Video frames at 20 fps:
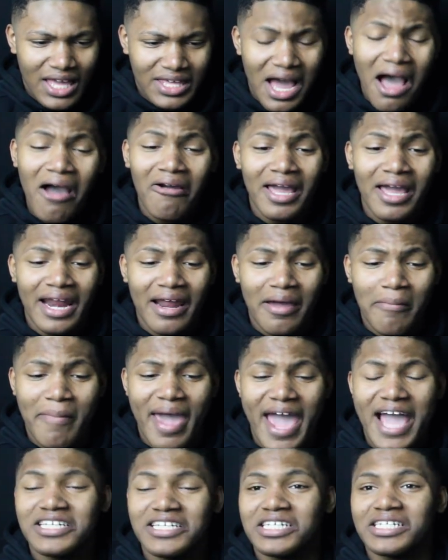Y'all gotta
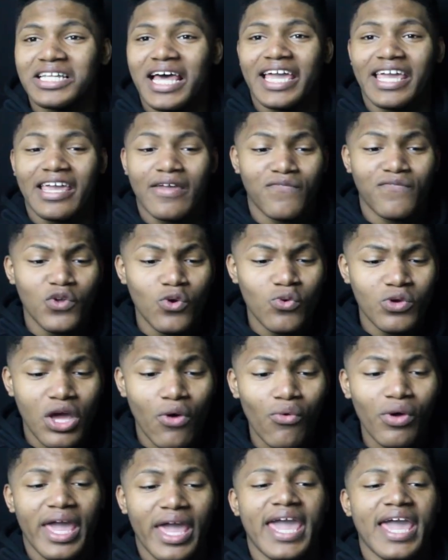imagine, like, if you
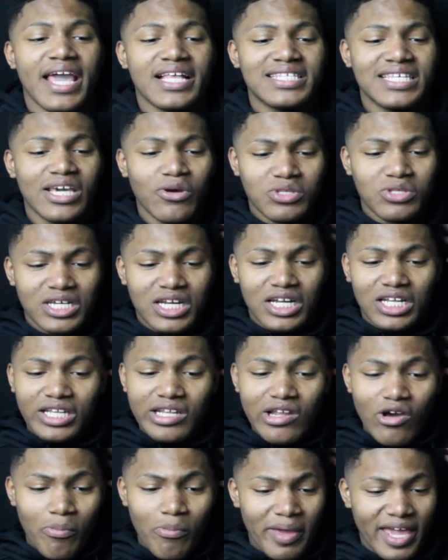your head tilted a
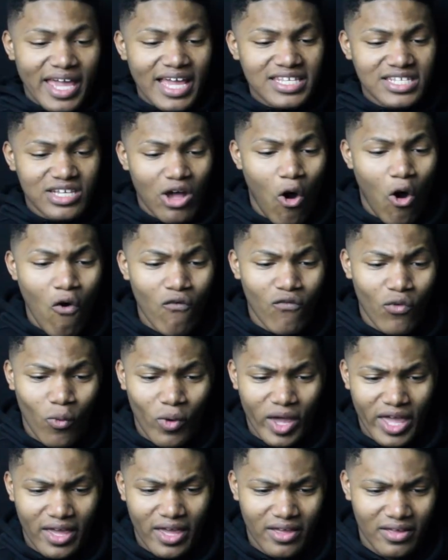little bit, it's over
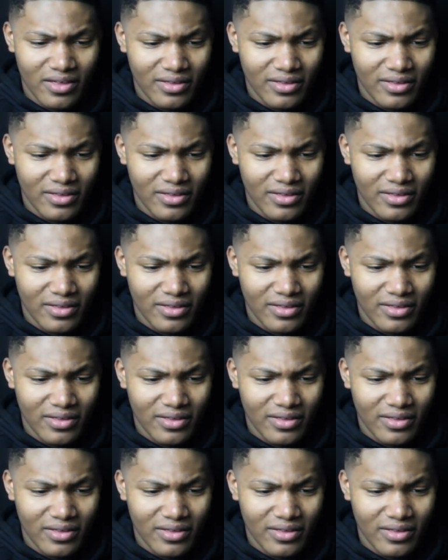with.